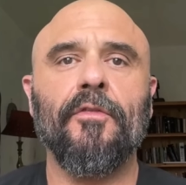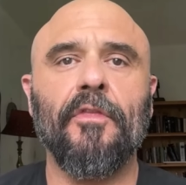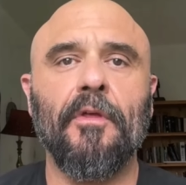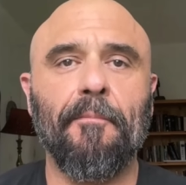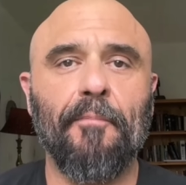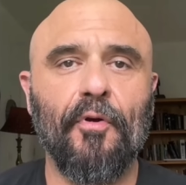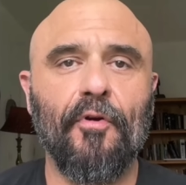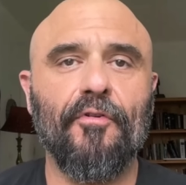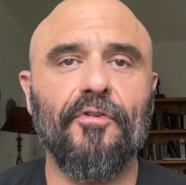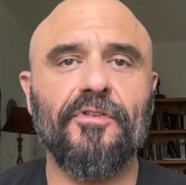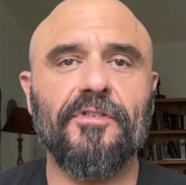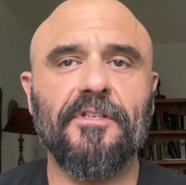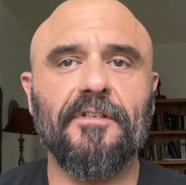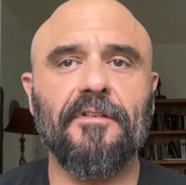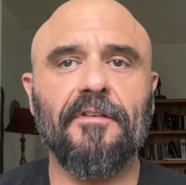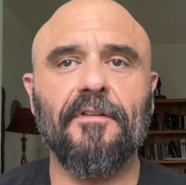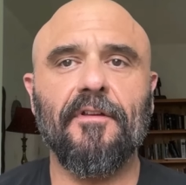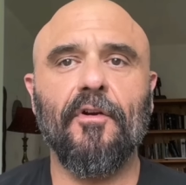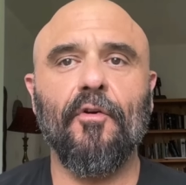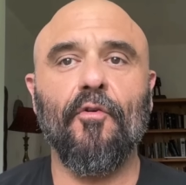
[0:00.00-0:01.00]
the
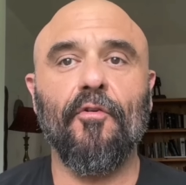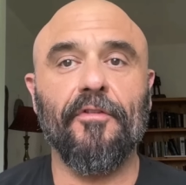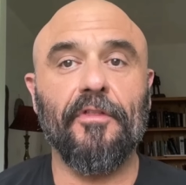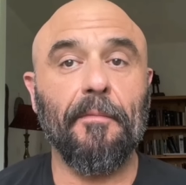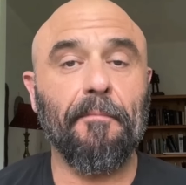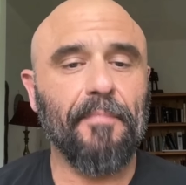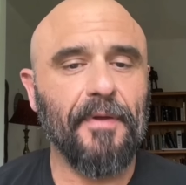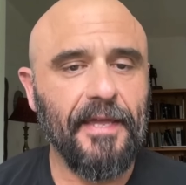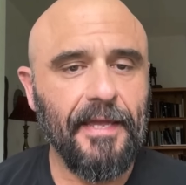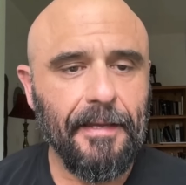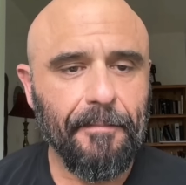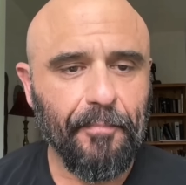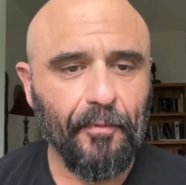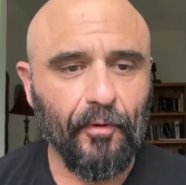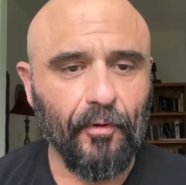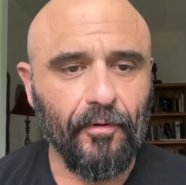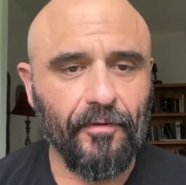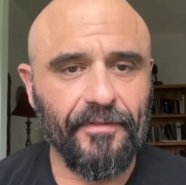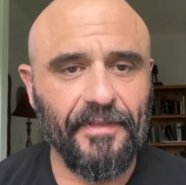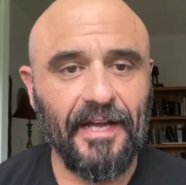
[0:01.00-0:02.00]
person or the
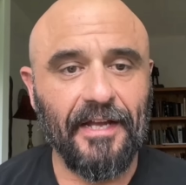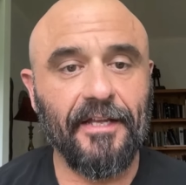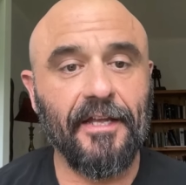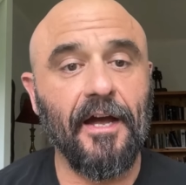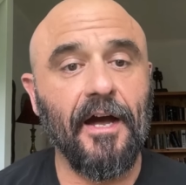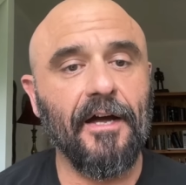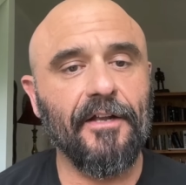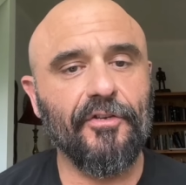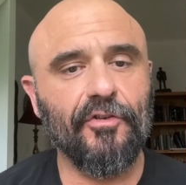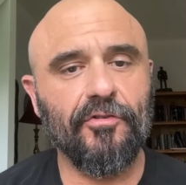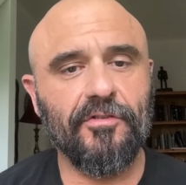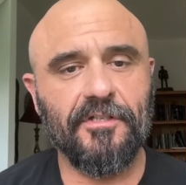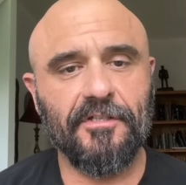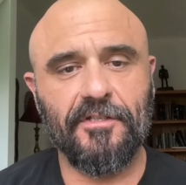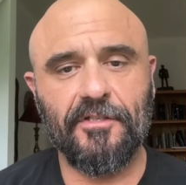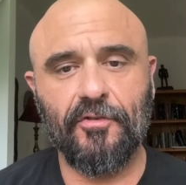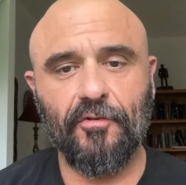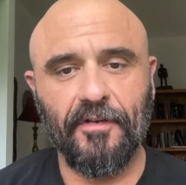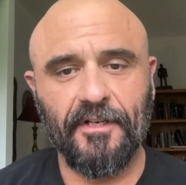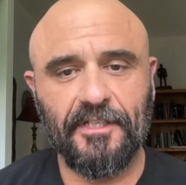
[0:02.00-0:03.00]
people that God
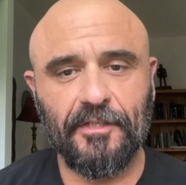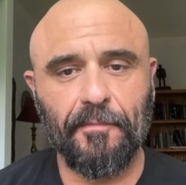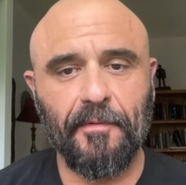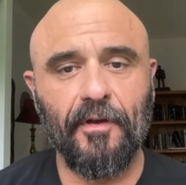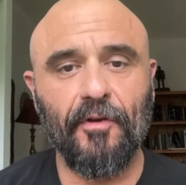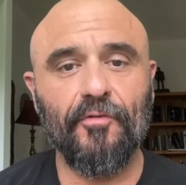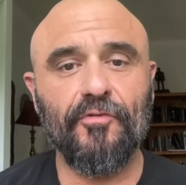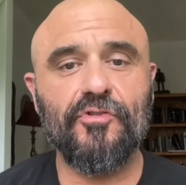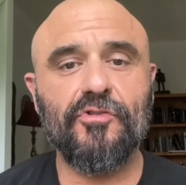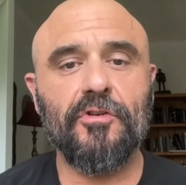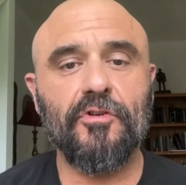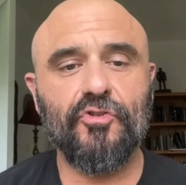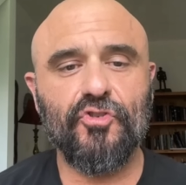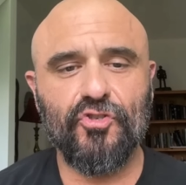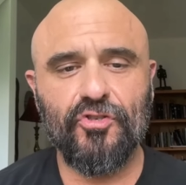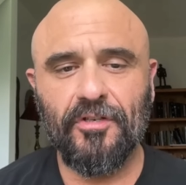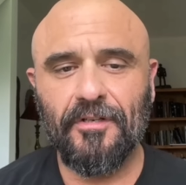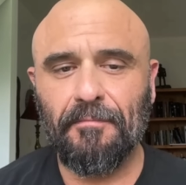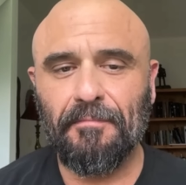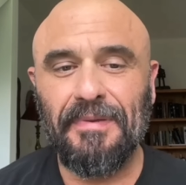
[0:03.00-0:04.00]
uses to expose
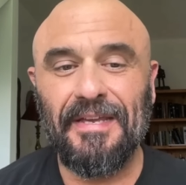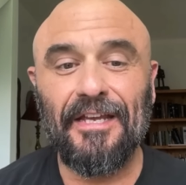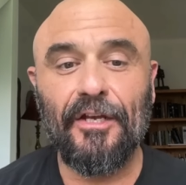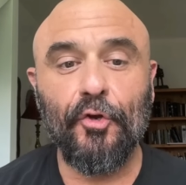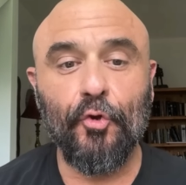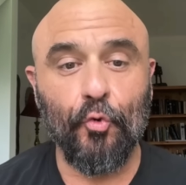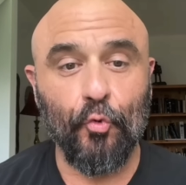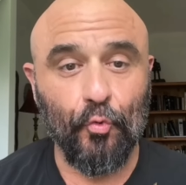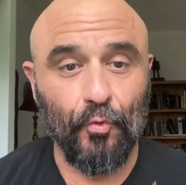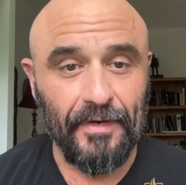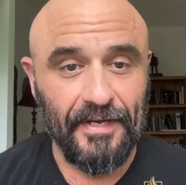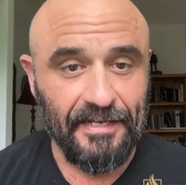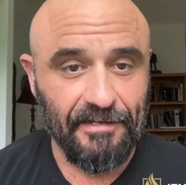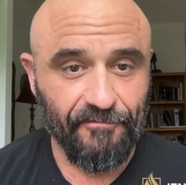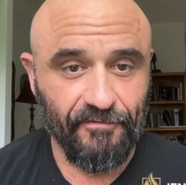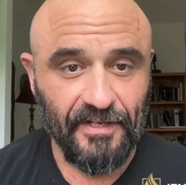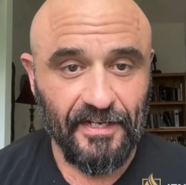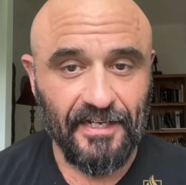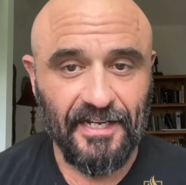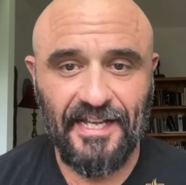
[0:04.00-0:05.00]
should be
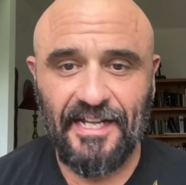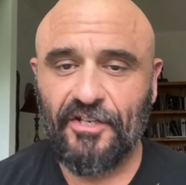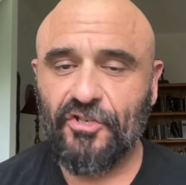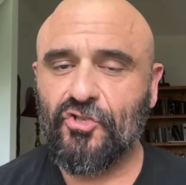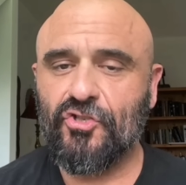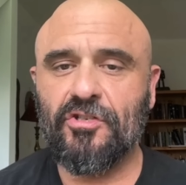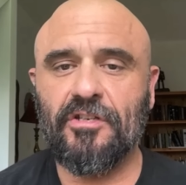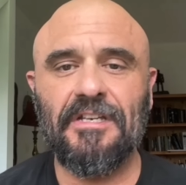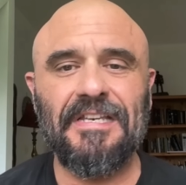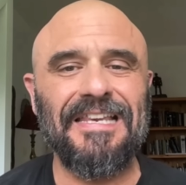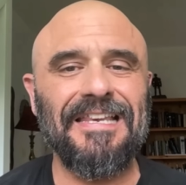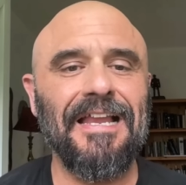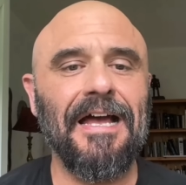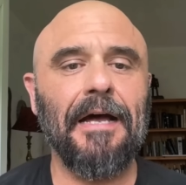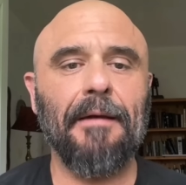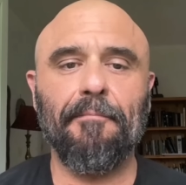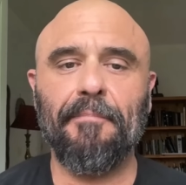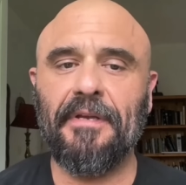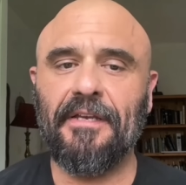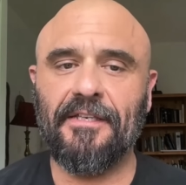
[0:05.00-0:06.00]
grieving. It should
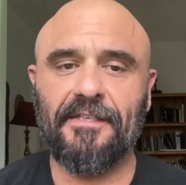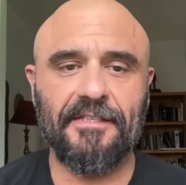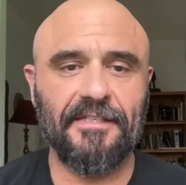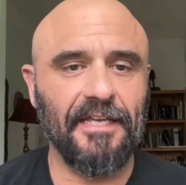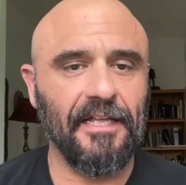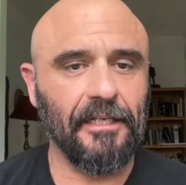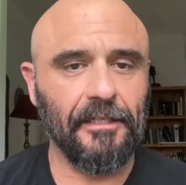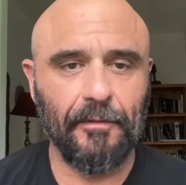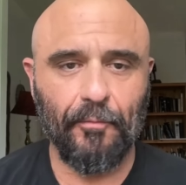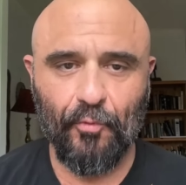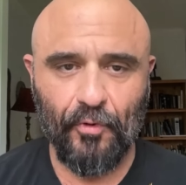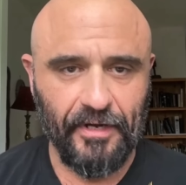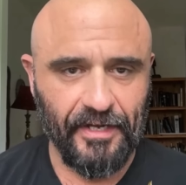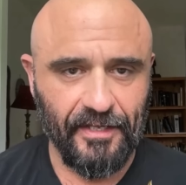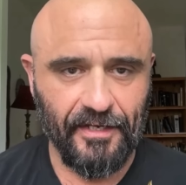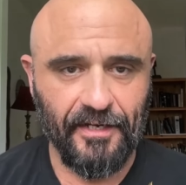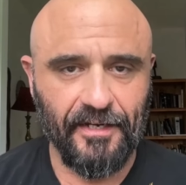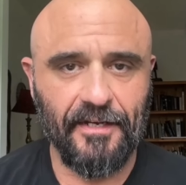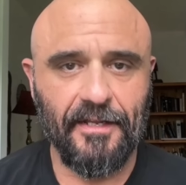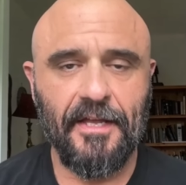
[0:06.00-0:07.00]
not be
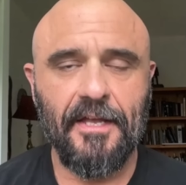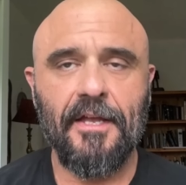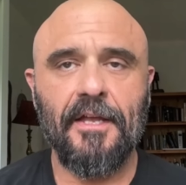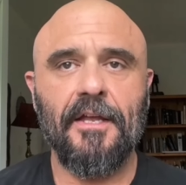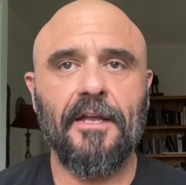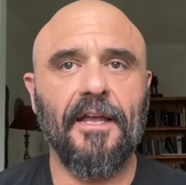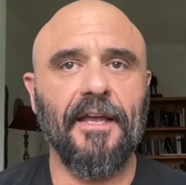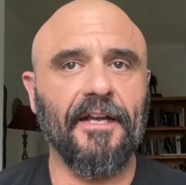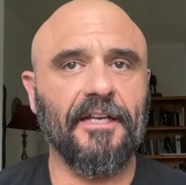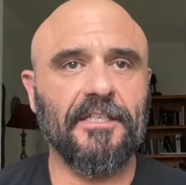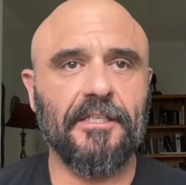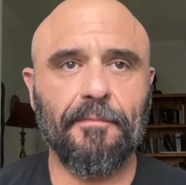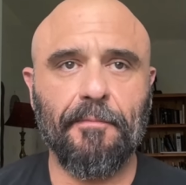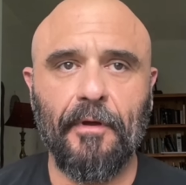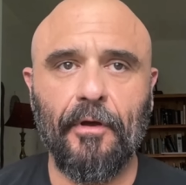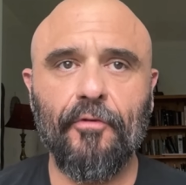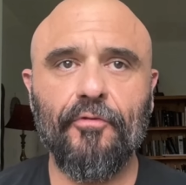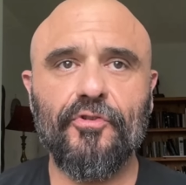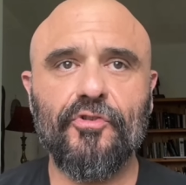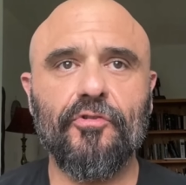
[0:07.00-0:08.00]
celebrated.
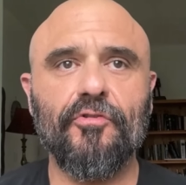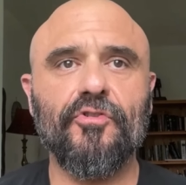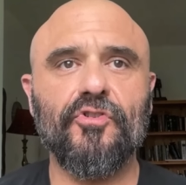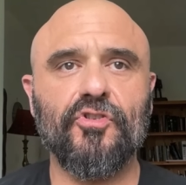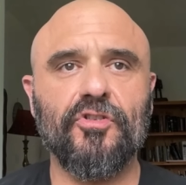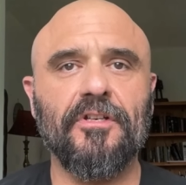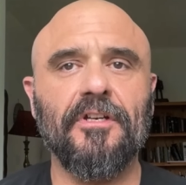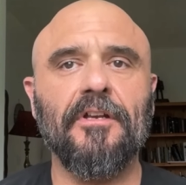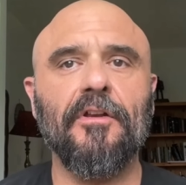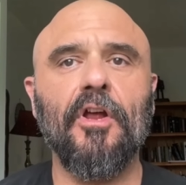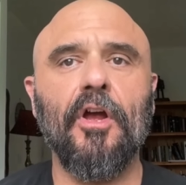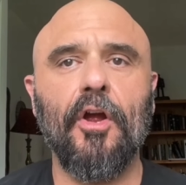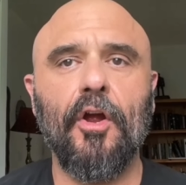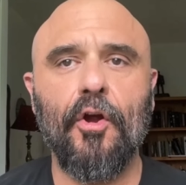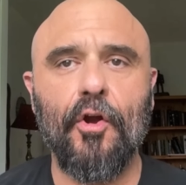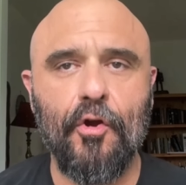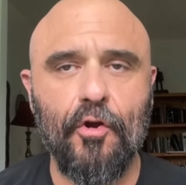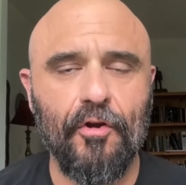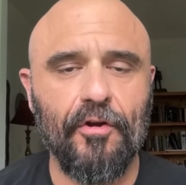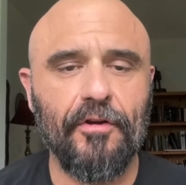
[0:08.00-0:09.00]
Exposure should
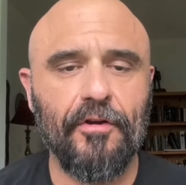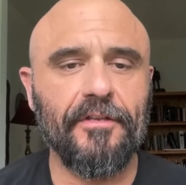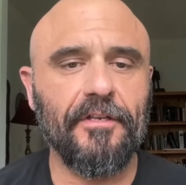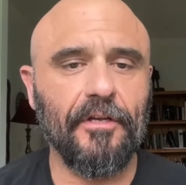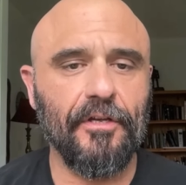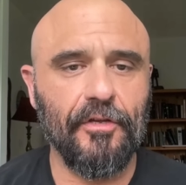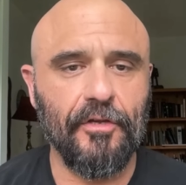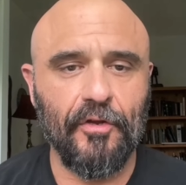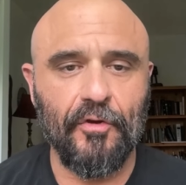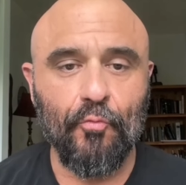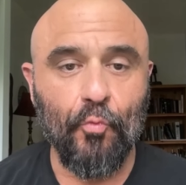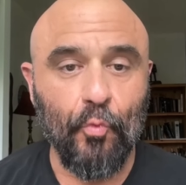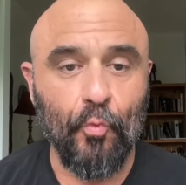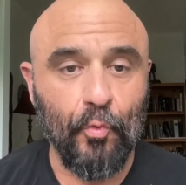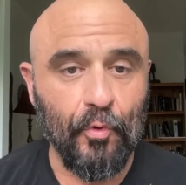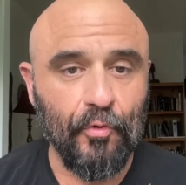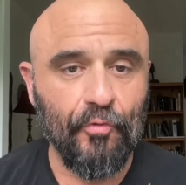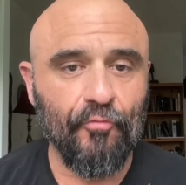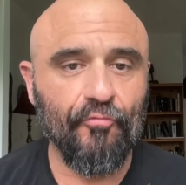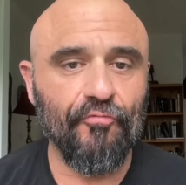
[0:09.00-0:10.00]
hurt and
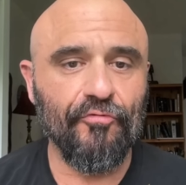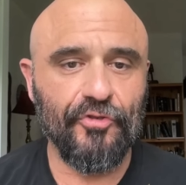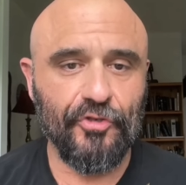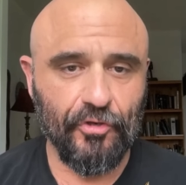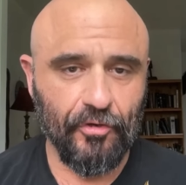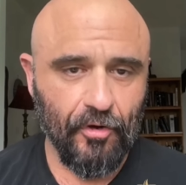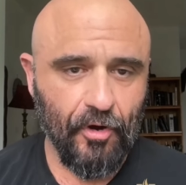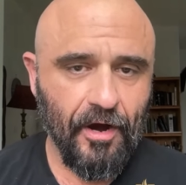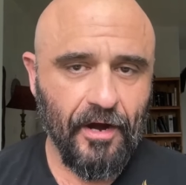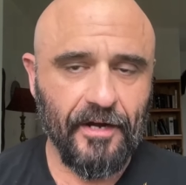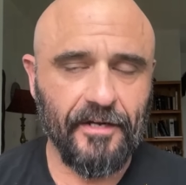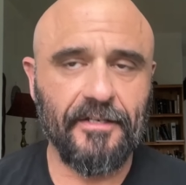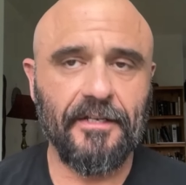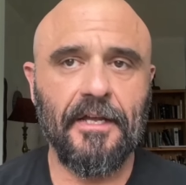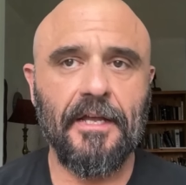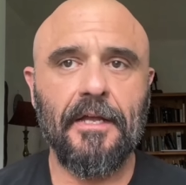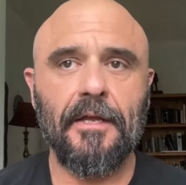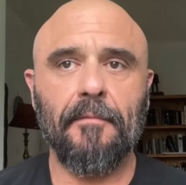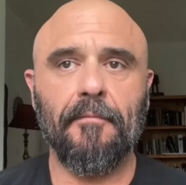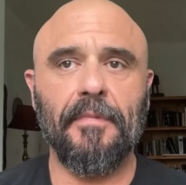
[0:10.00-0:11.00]
wound your heart
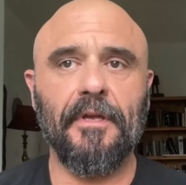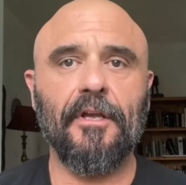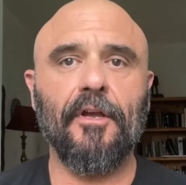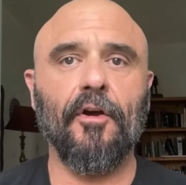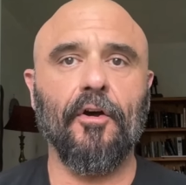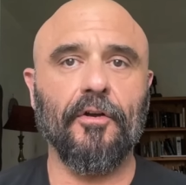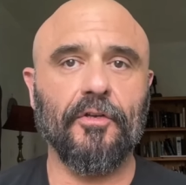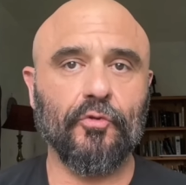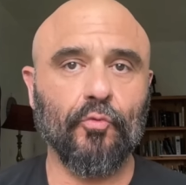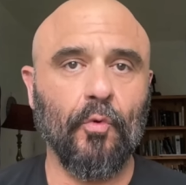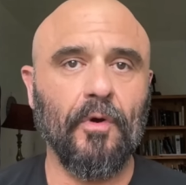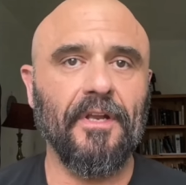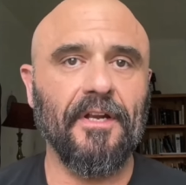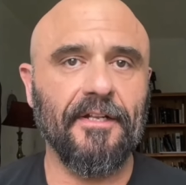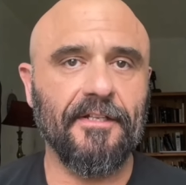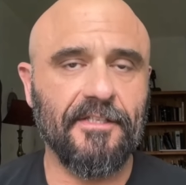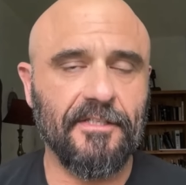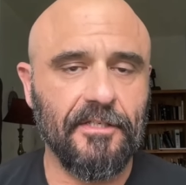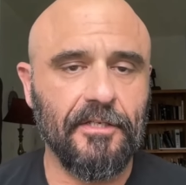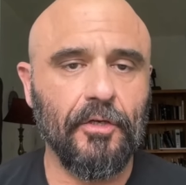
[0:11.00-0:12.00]
because what
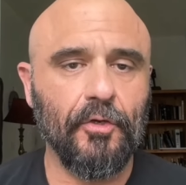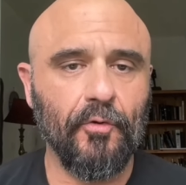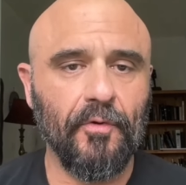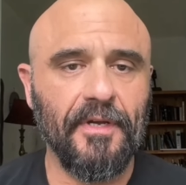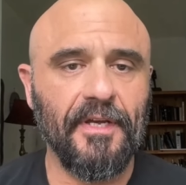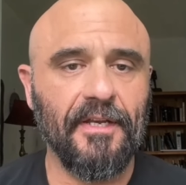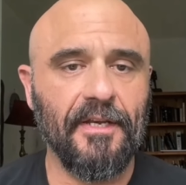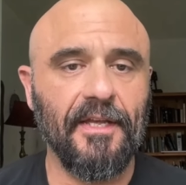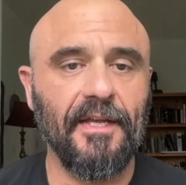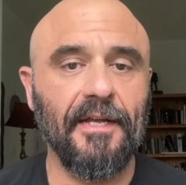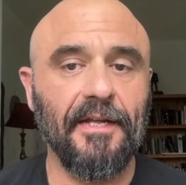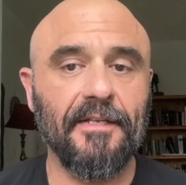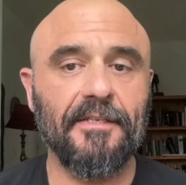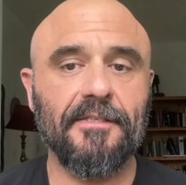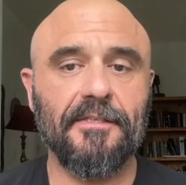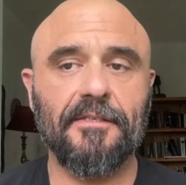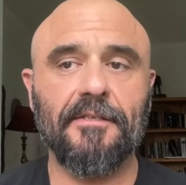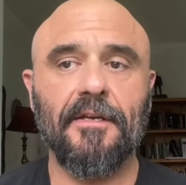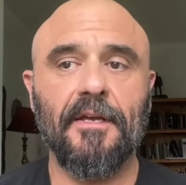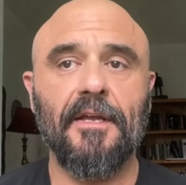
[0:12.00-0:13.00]
it's doing,
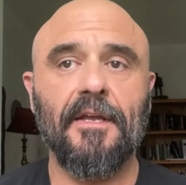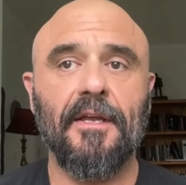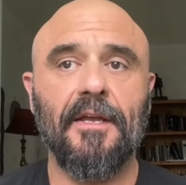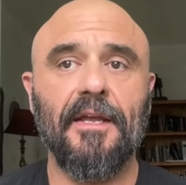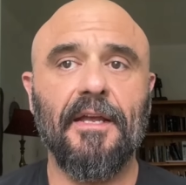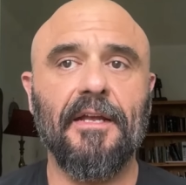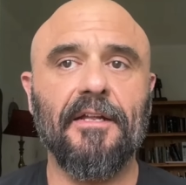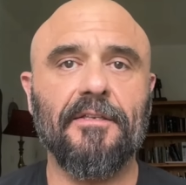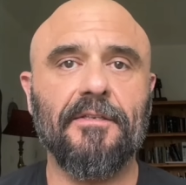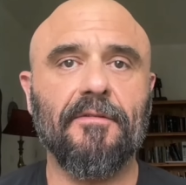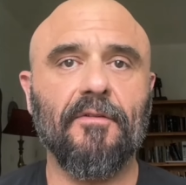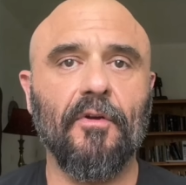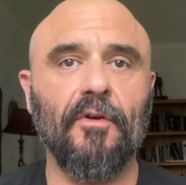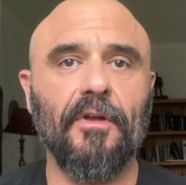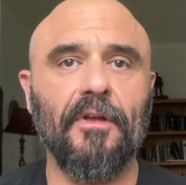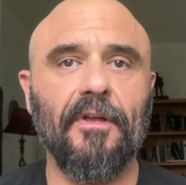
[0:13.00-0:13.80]
it's it's